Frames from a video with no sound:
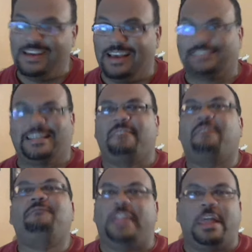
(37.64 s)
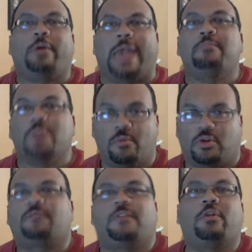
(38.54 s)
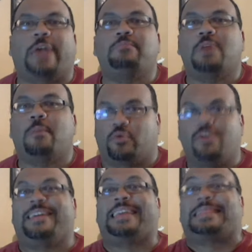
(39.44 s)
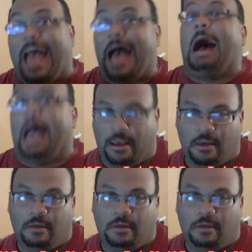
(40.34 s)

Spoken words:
It's not even video game numbers, because video game numbers don't even get that high.